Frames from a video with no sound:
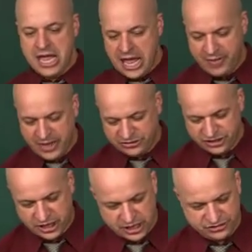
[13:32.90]
And that's the
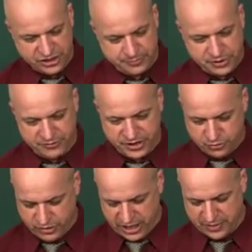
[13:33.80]
concept of the
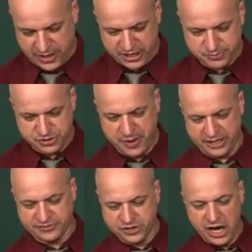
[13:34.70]
randomized
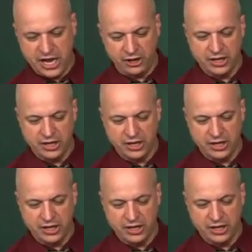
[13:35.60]
prospective trial.